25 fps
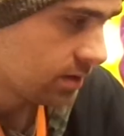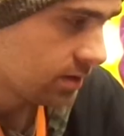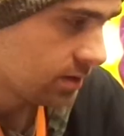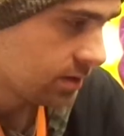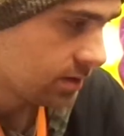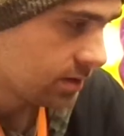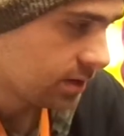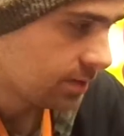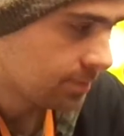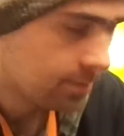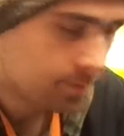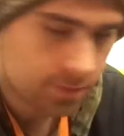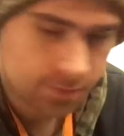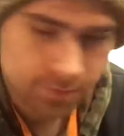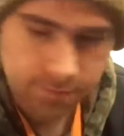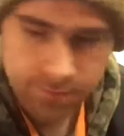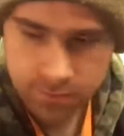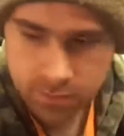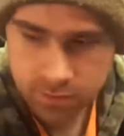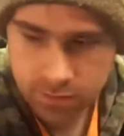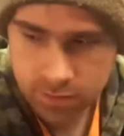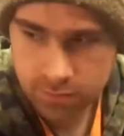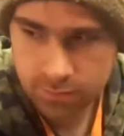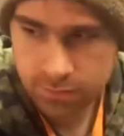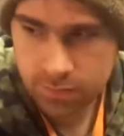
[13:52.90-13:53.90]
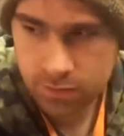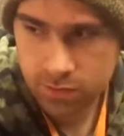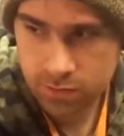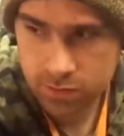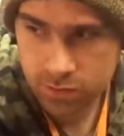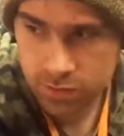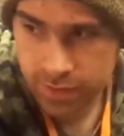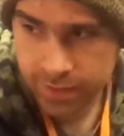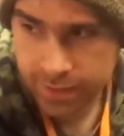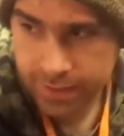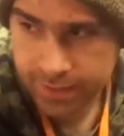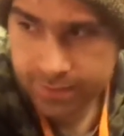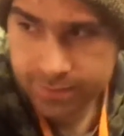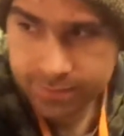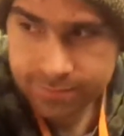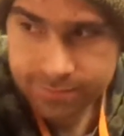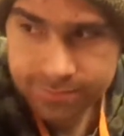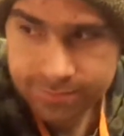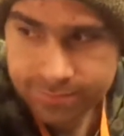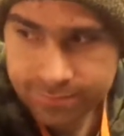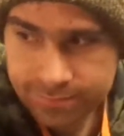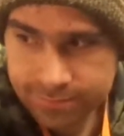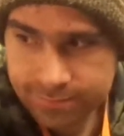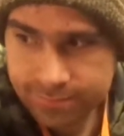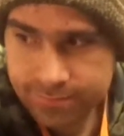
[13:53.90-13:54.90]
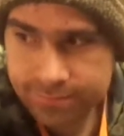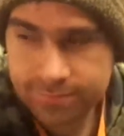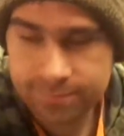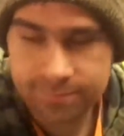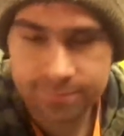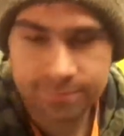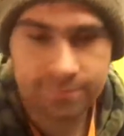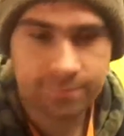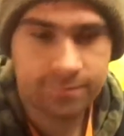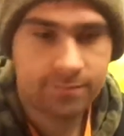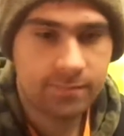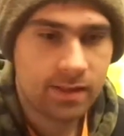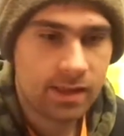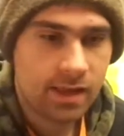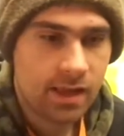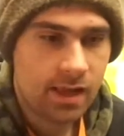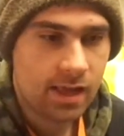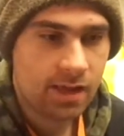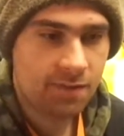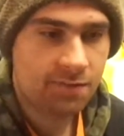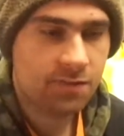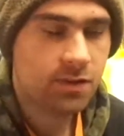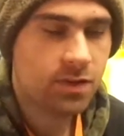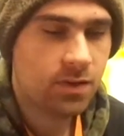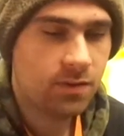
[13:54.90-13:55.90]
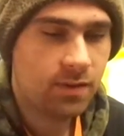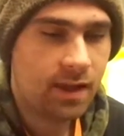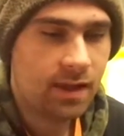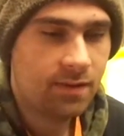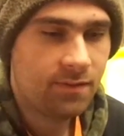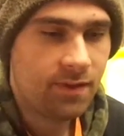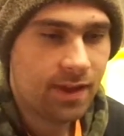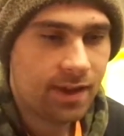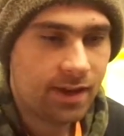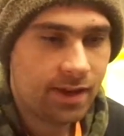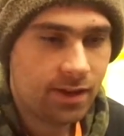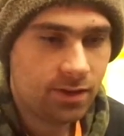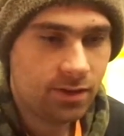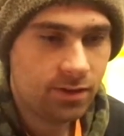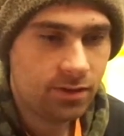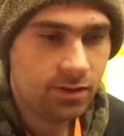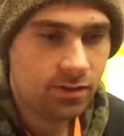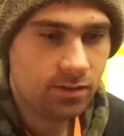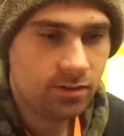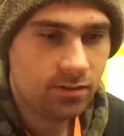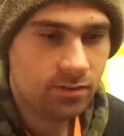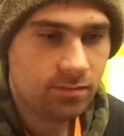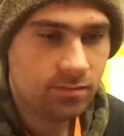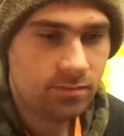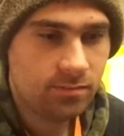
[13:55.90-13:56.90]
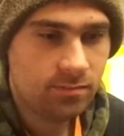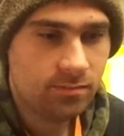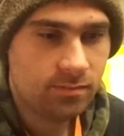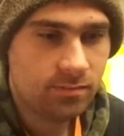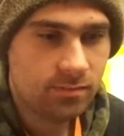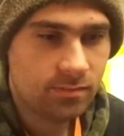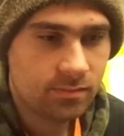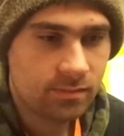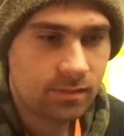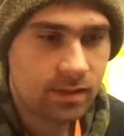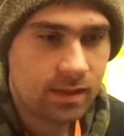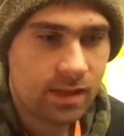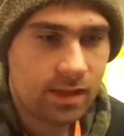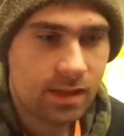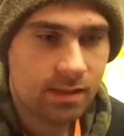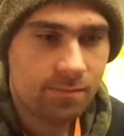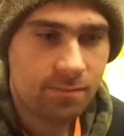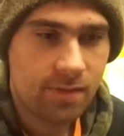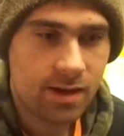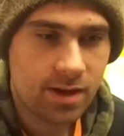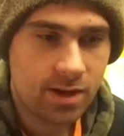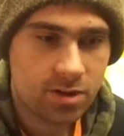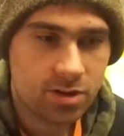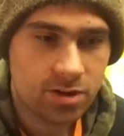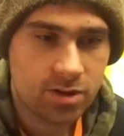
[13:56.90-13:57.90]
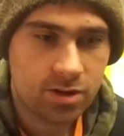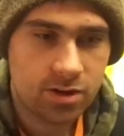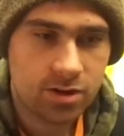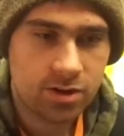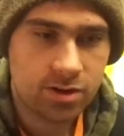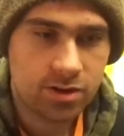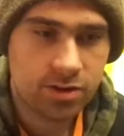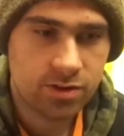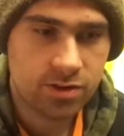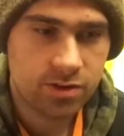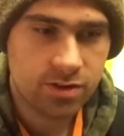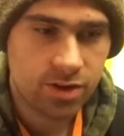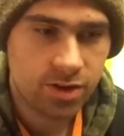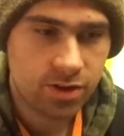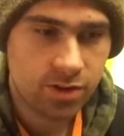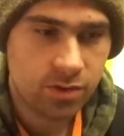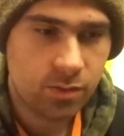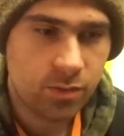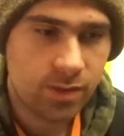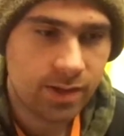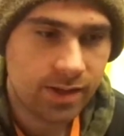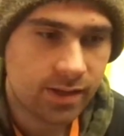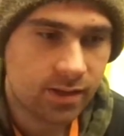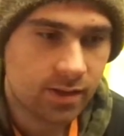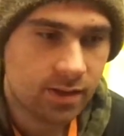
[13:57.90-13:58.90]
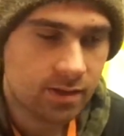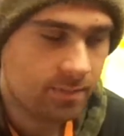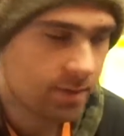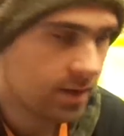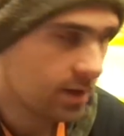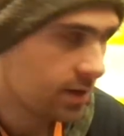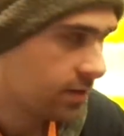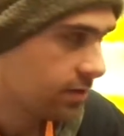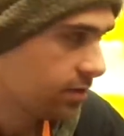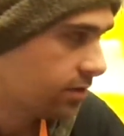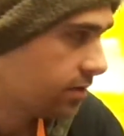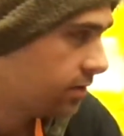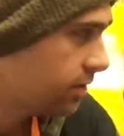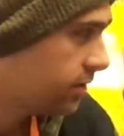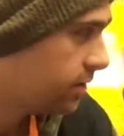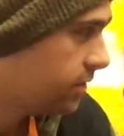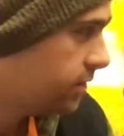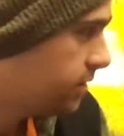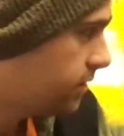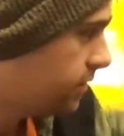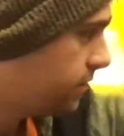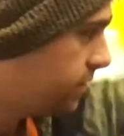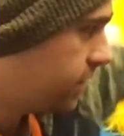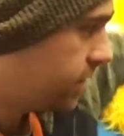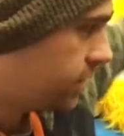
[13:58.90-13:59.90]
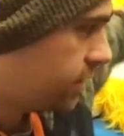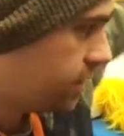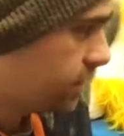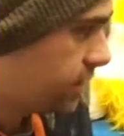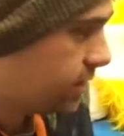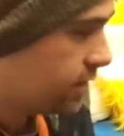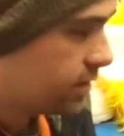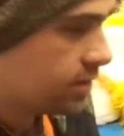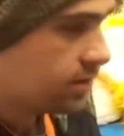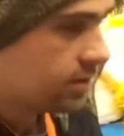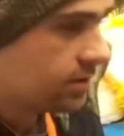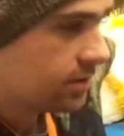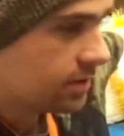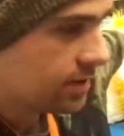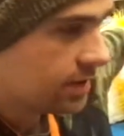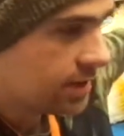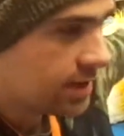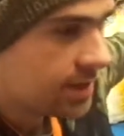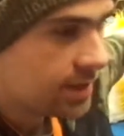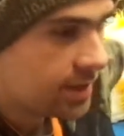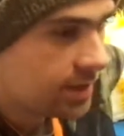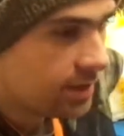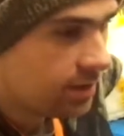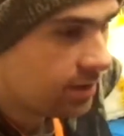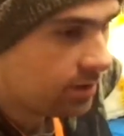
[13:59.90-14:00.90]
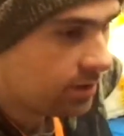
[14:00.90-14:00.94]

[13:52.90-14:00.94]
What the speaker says: Tips for fur sitting. If you don't have a handler, make sure you know what your limit is for heat.